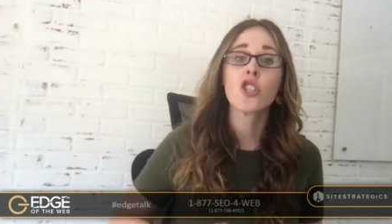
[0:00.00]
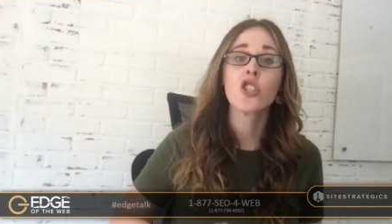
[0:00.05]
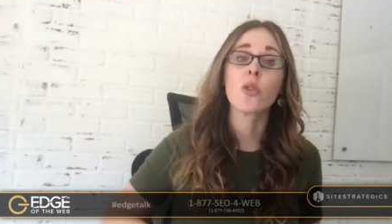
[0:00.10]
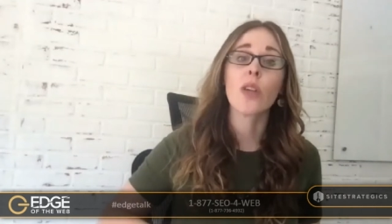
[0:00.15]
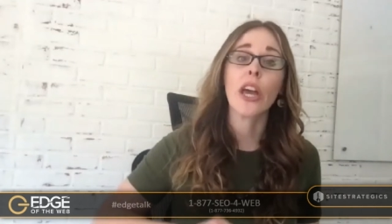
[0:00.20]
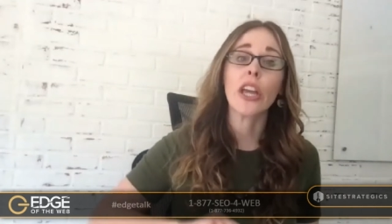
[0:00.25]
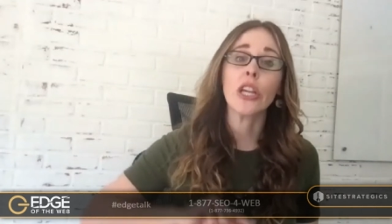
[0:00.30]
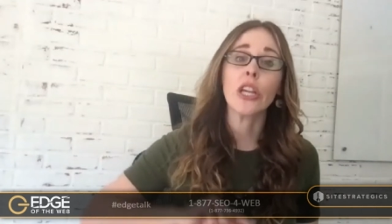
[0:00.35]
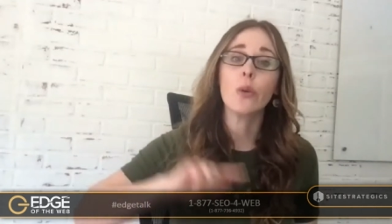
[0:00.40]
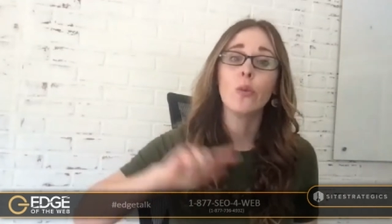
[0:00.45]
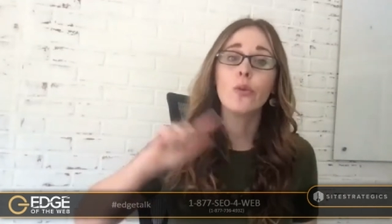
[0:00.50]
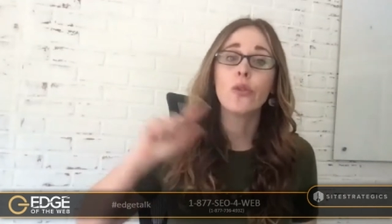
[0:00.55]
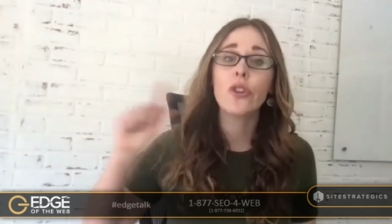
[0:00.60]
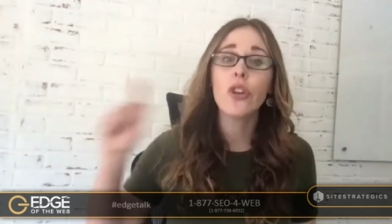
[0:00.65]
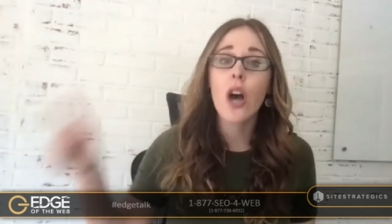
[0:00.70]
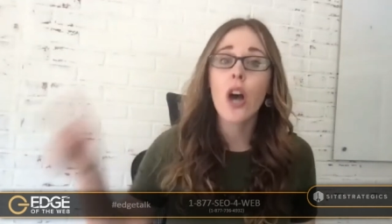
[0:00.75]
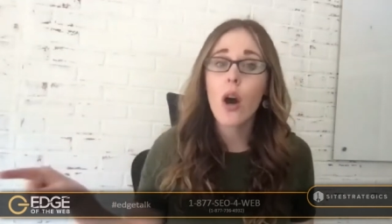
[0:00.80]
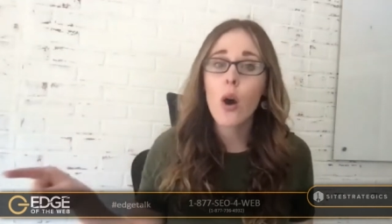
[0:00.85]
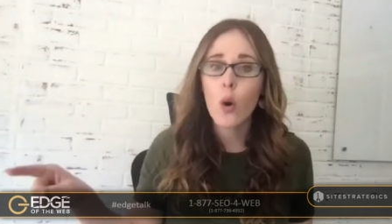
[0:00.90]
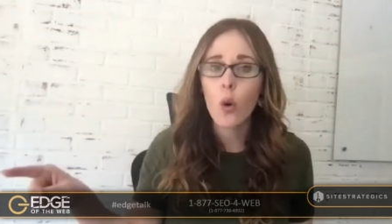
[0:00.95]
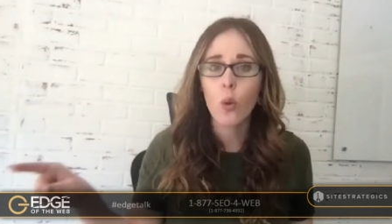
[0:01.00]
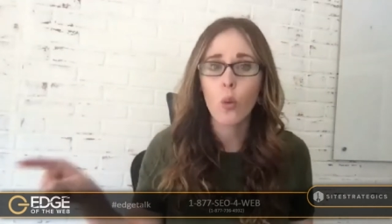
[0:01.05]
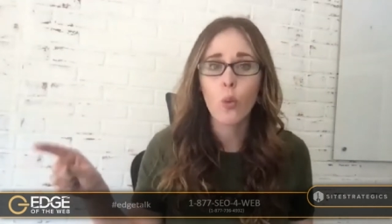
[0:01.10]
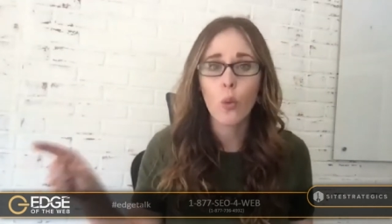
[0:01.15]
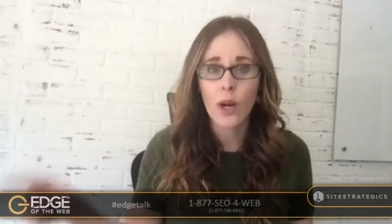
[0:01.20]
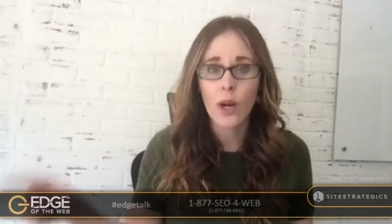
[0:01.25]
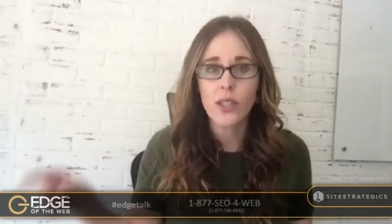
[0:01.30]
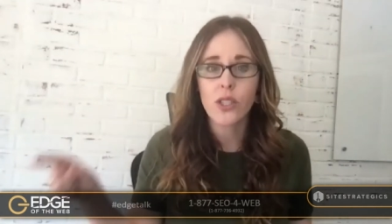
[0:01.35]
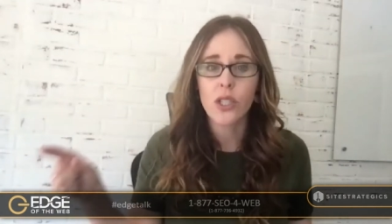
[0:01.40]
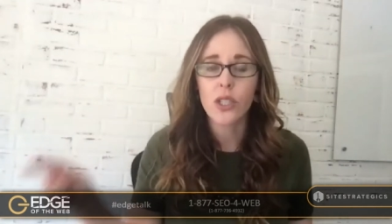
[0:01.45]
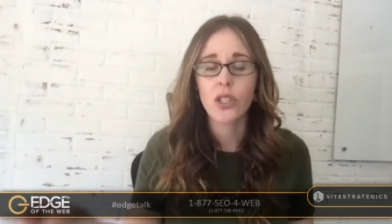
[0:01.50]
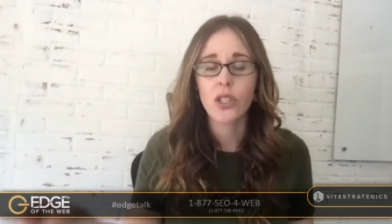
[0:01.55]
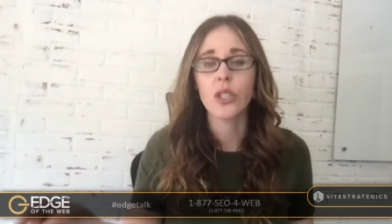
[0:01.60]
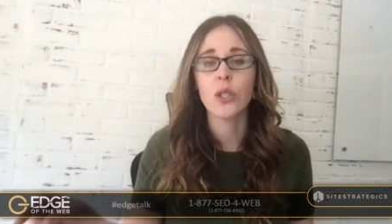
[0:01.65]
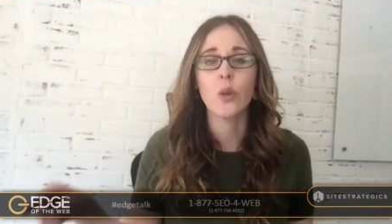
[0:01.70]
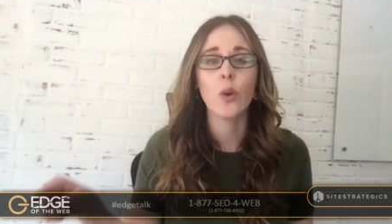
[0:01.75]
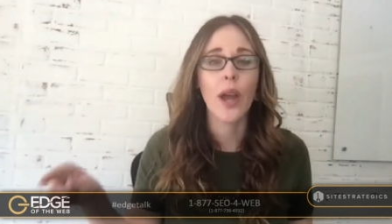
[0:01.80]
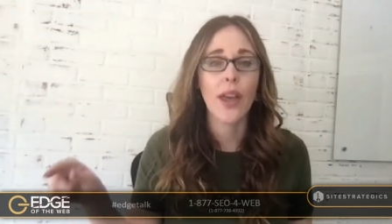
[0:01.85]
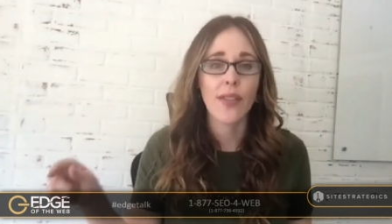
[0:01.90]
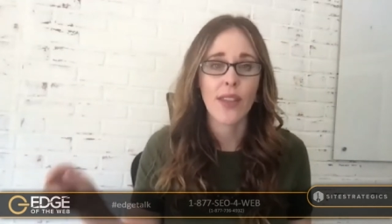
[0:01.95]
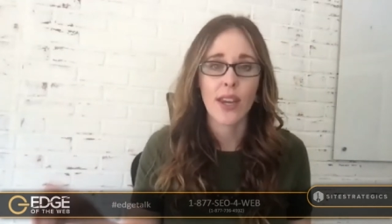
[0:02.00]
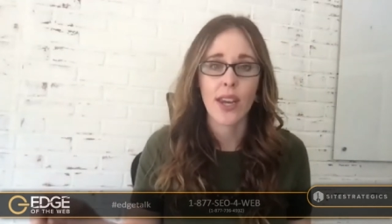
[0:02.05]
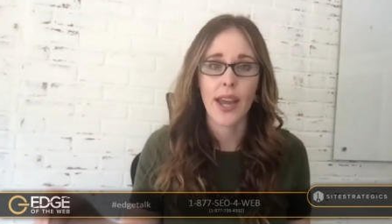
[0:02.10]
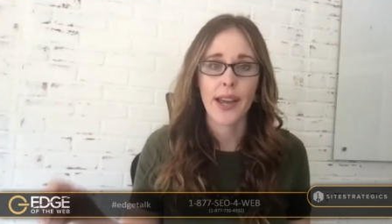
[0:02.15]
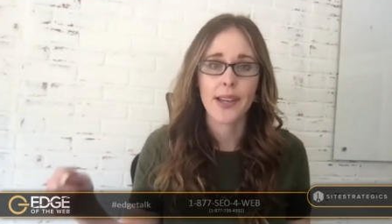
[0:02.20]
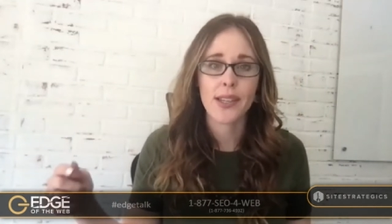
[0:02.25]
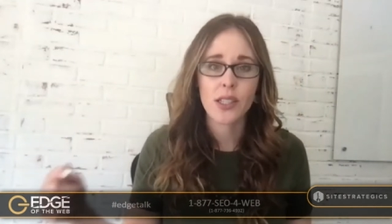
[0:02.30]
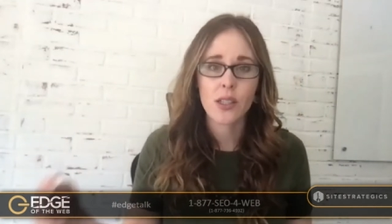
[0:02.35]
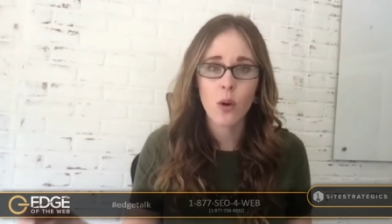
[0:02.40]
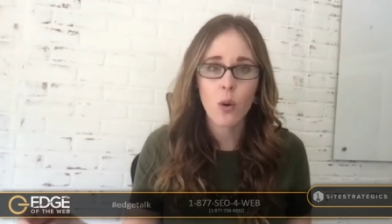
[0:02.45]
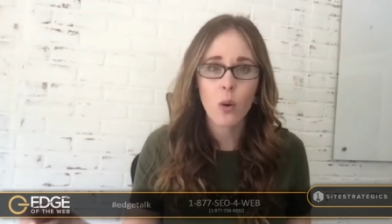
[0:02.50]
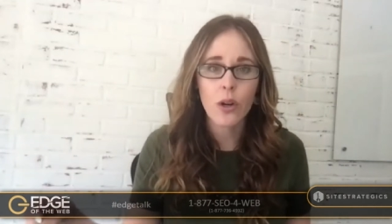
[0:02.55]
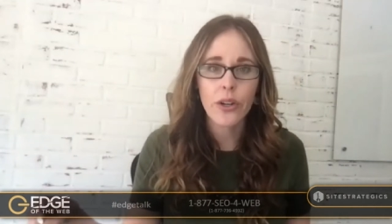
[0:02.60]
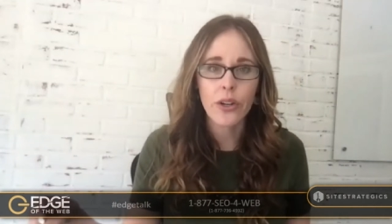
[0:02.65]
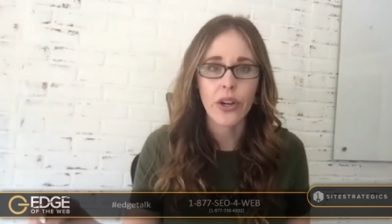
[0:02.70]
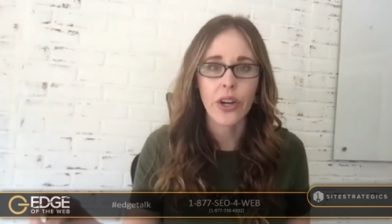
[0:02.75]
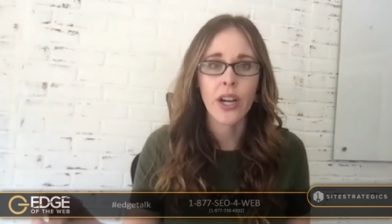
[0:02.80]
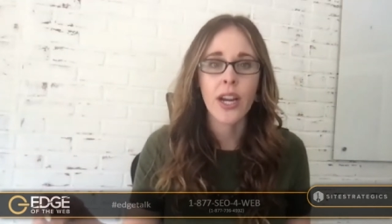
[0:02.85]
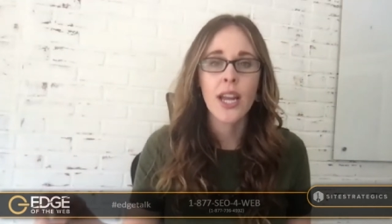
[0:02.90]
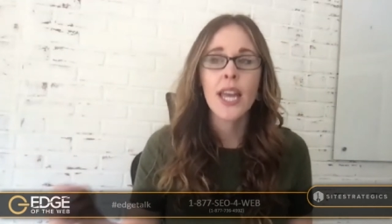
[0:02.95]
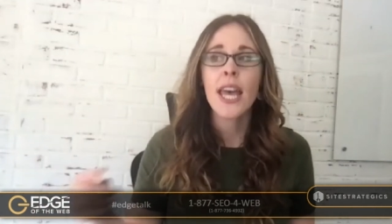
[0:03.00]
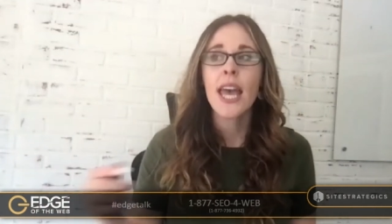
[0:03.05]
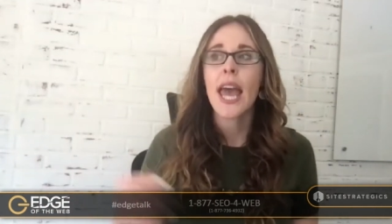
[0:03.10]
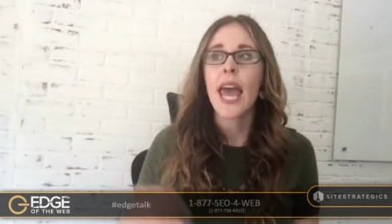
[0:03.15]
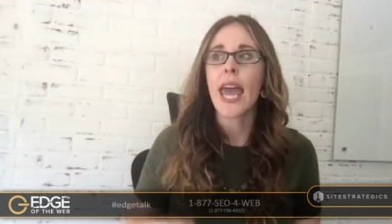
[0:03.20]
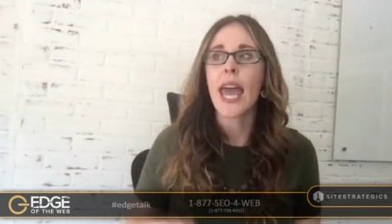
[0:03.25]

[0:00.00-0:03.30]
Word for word: so that you know what to do in the next quarter.